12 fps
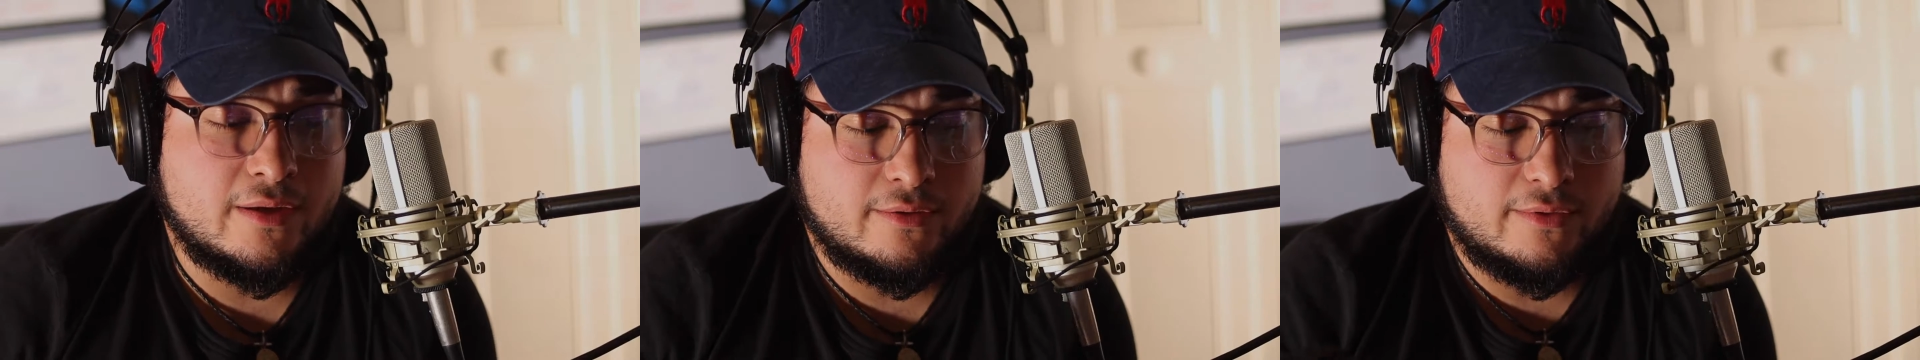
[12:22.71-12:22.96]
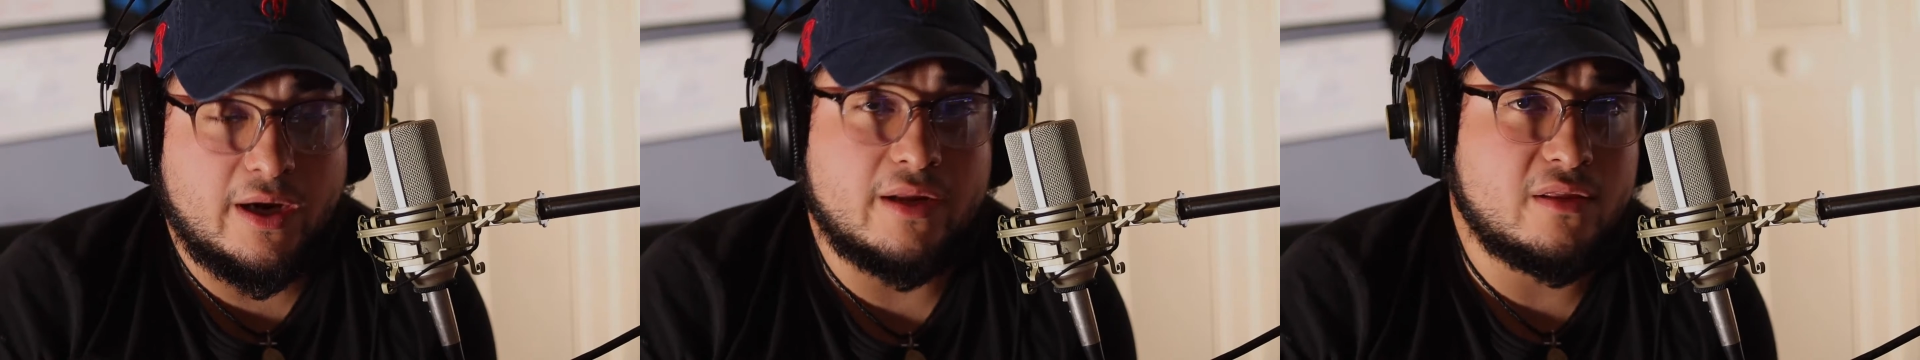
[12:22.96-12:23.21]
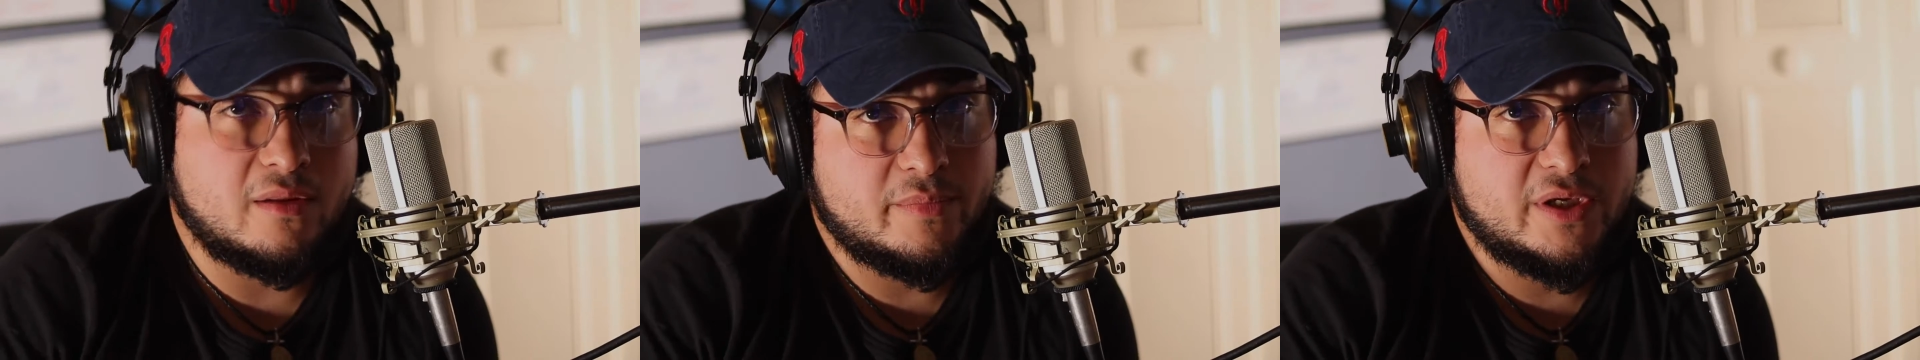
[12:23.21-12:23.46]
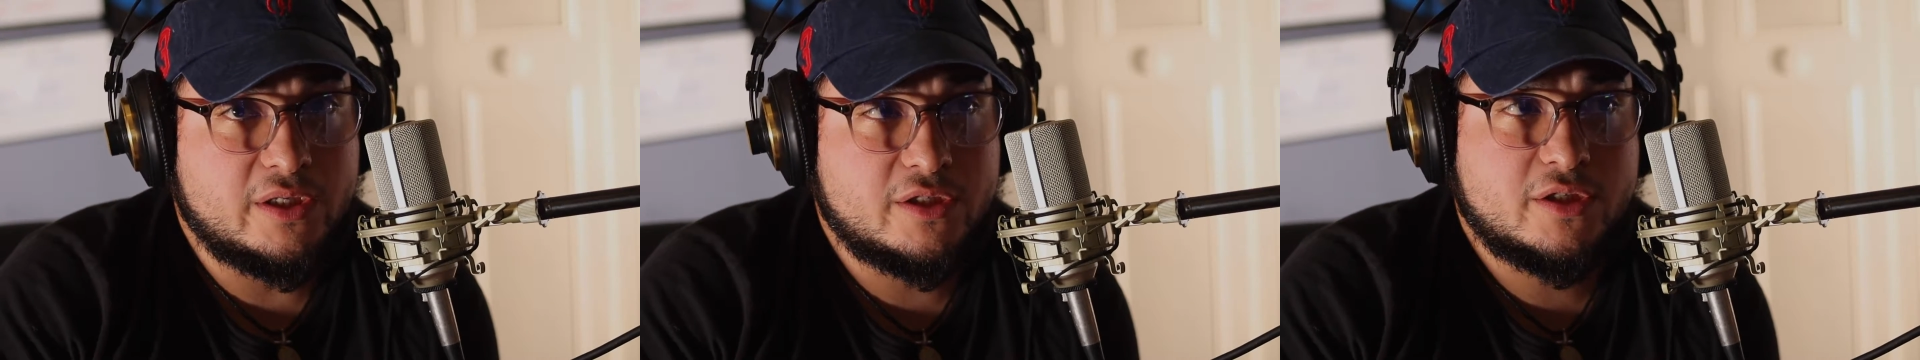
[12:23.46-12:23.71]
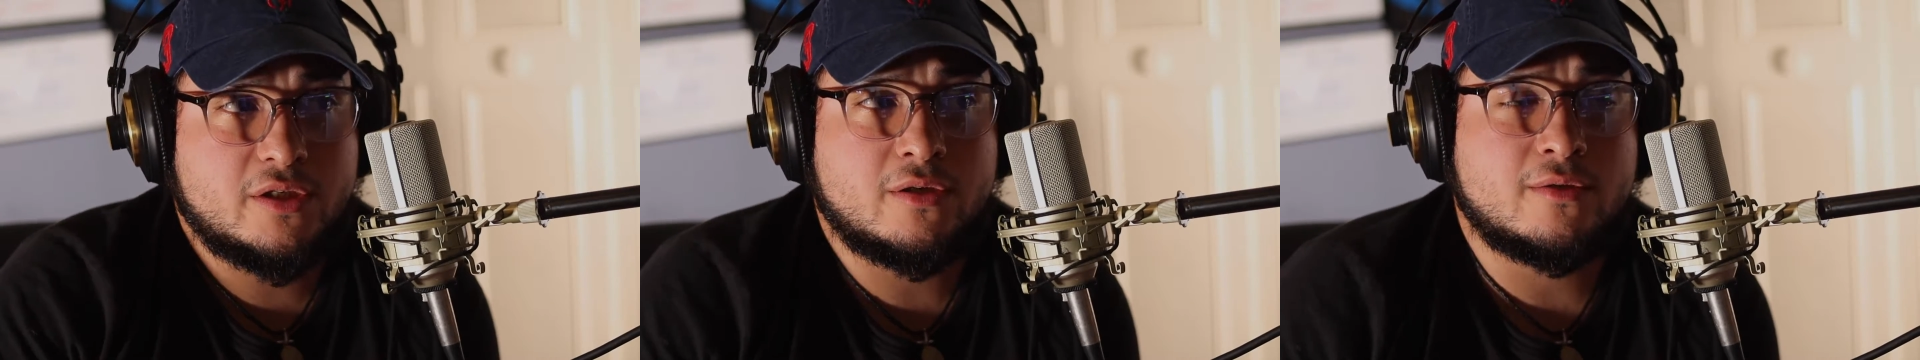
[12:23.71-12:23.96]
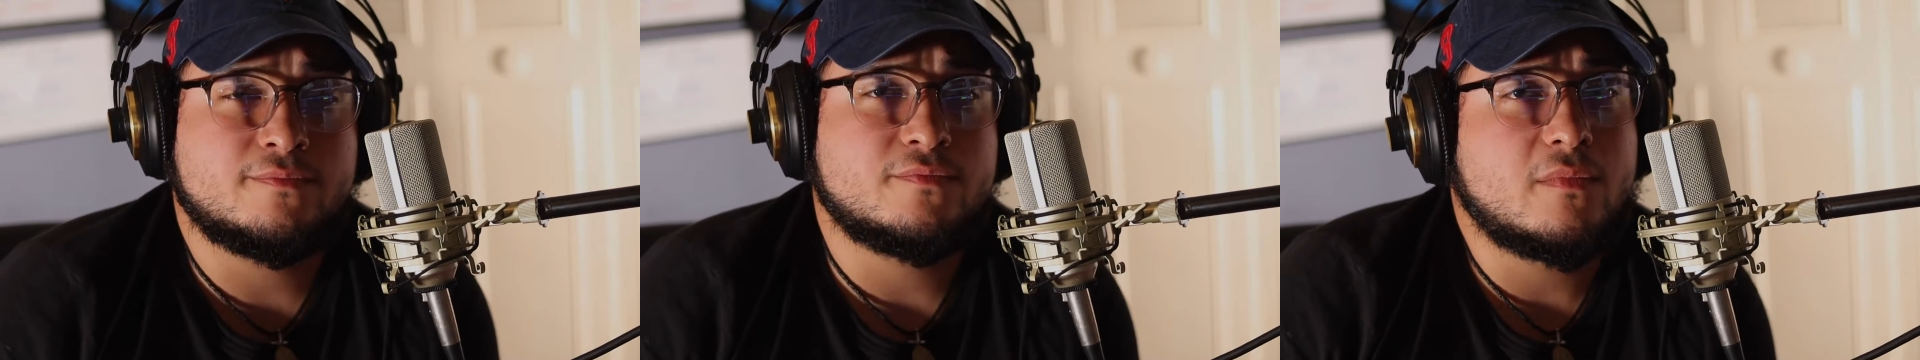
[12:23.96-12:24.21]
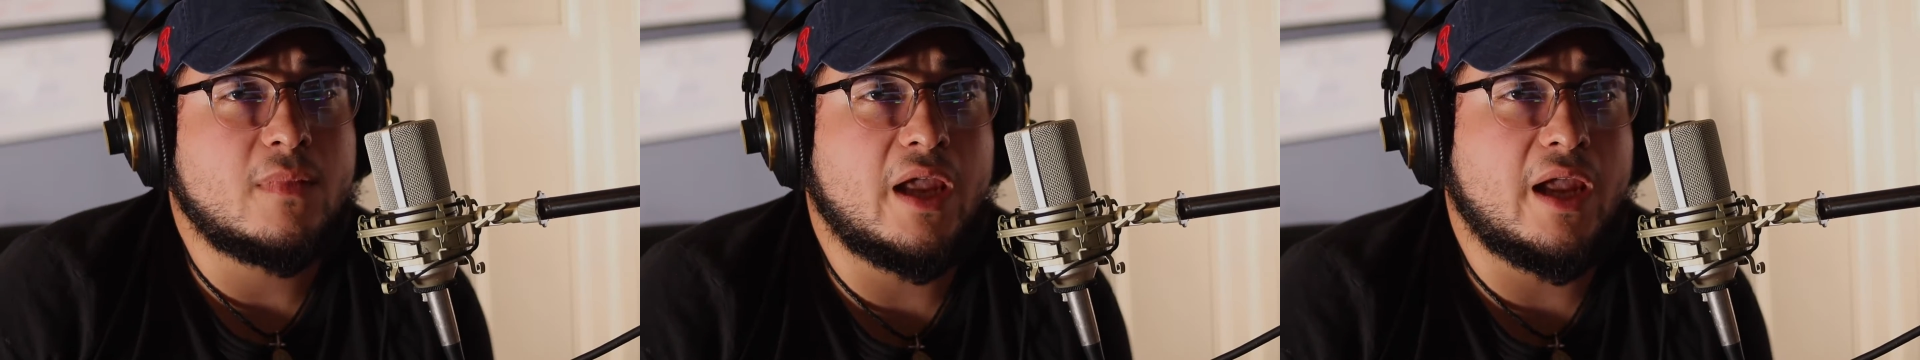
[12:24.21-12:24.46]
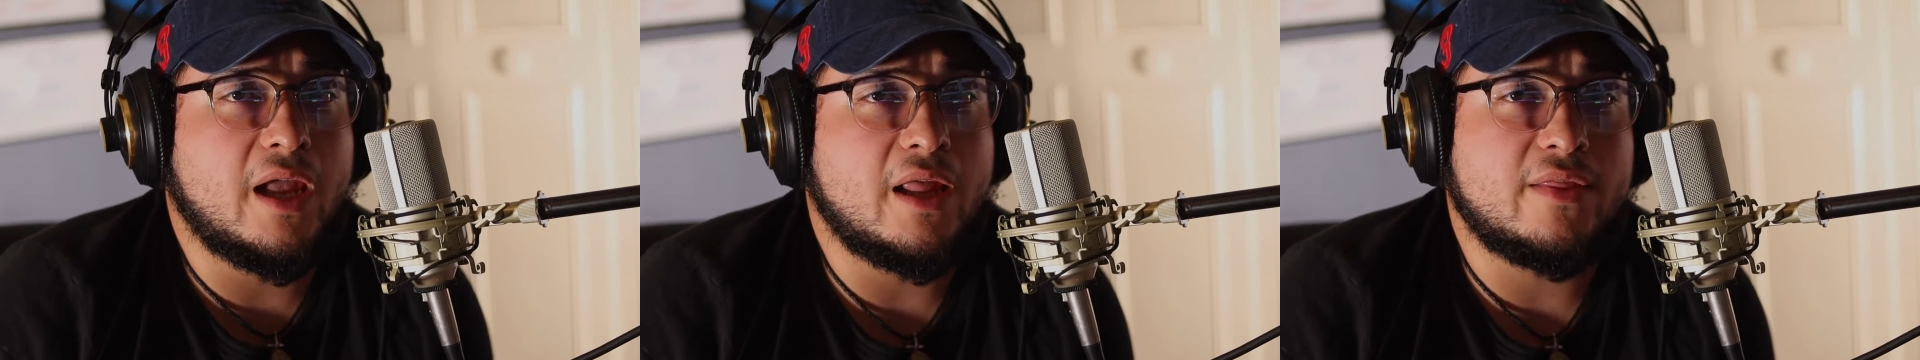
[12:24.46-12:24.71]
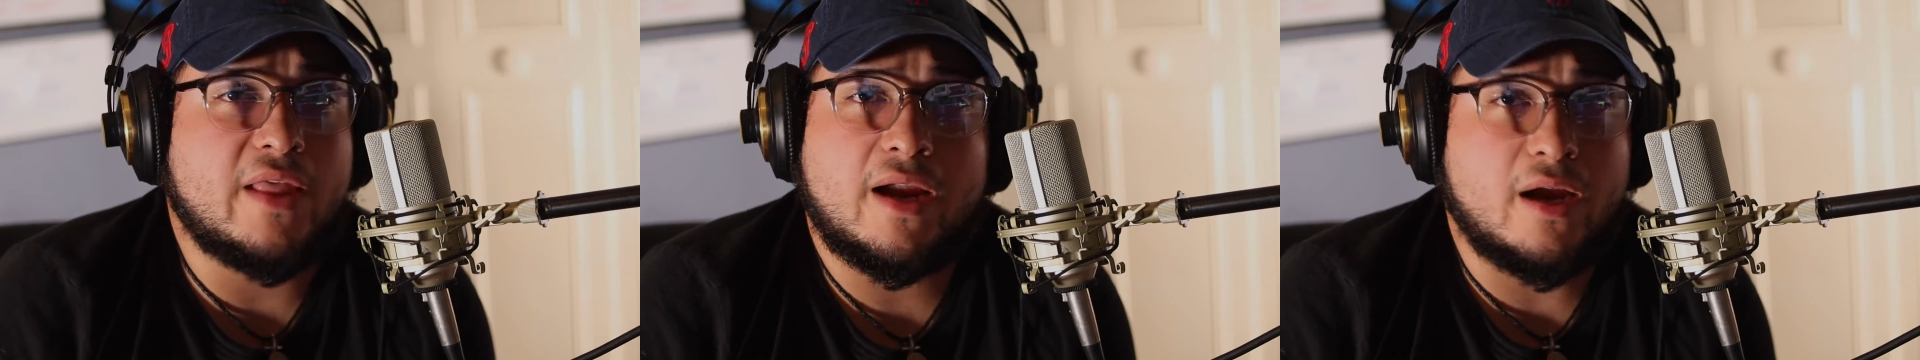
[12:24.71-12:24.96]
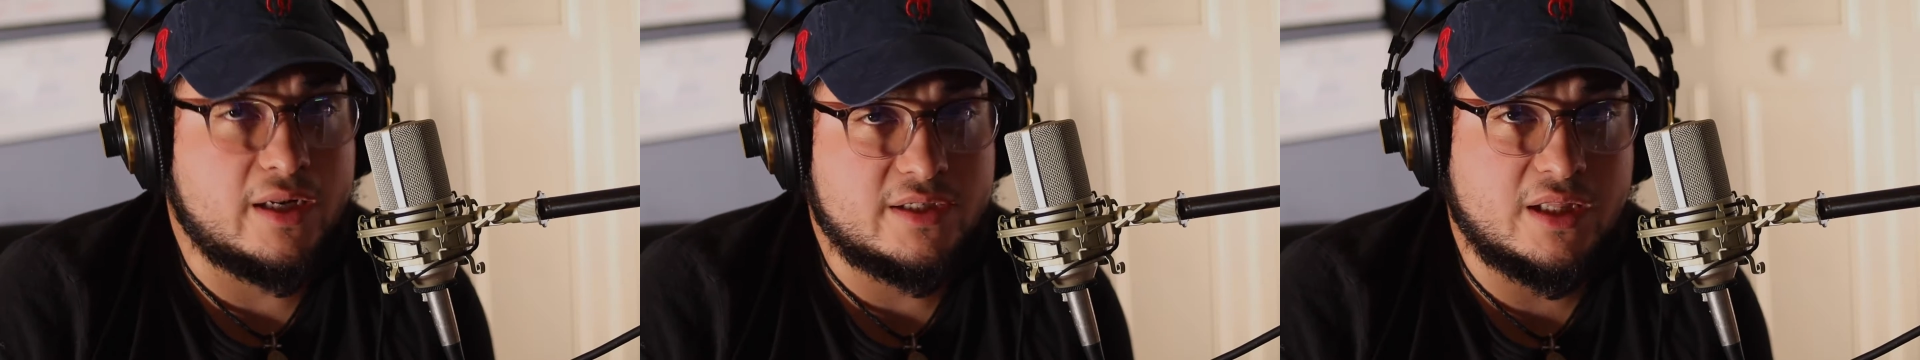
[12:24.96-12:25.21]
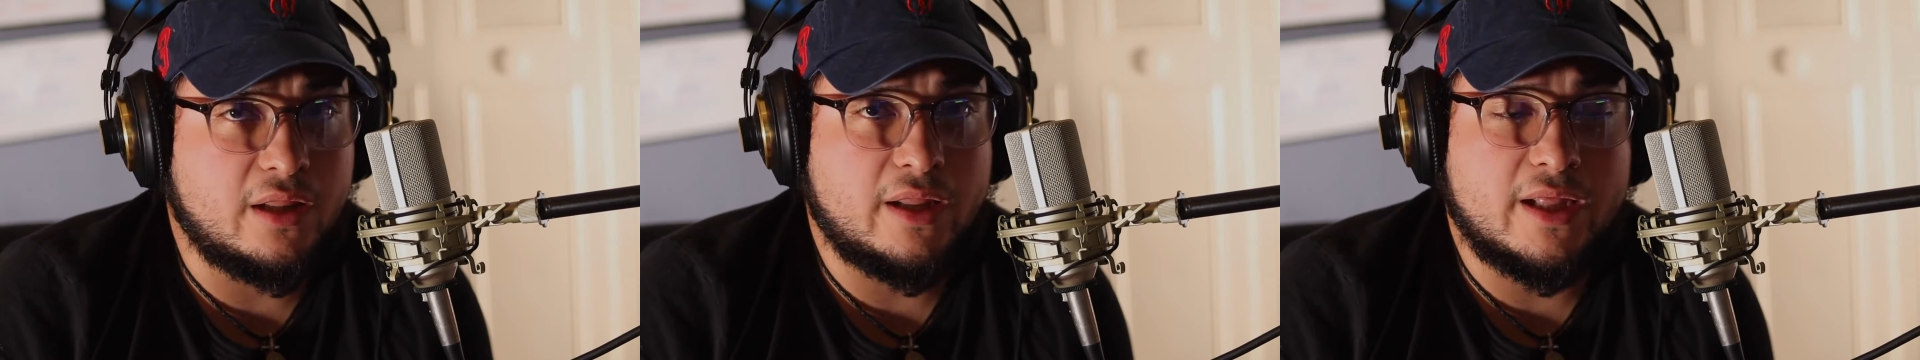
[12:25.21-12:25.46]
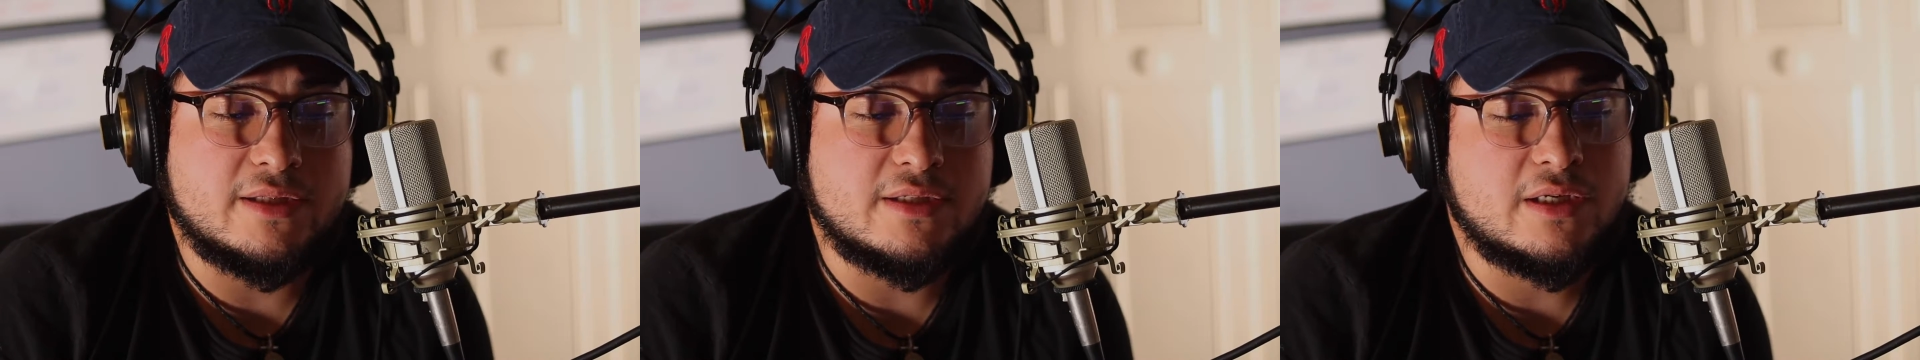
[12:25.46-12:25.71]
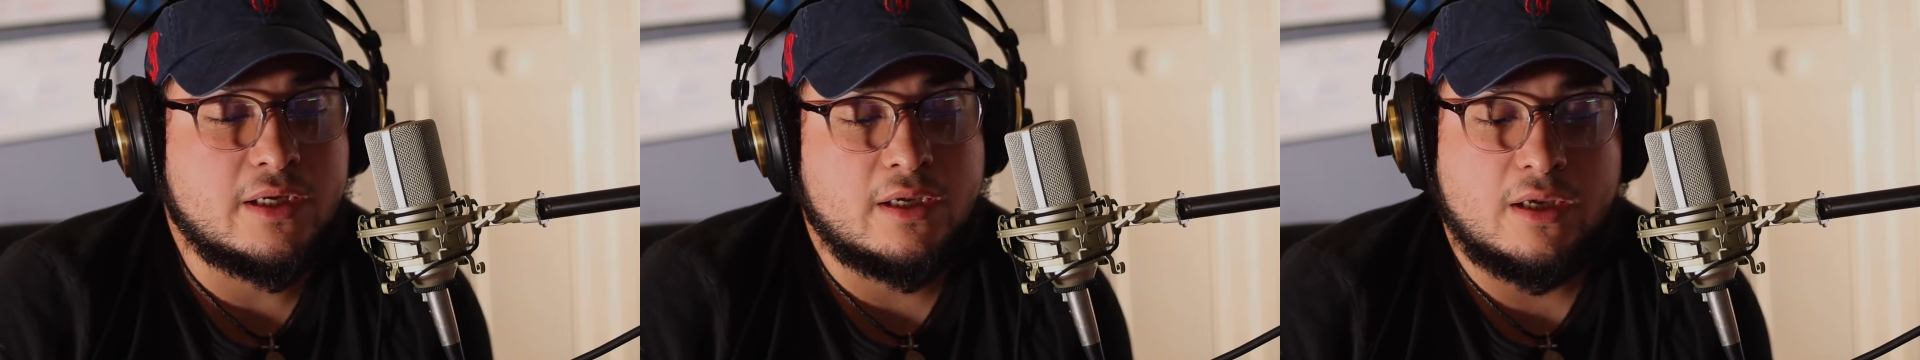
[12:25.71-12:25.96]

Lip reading: right, the beach, and that got into the lens.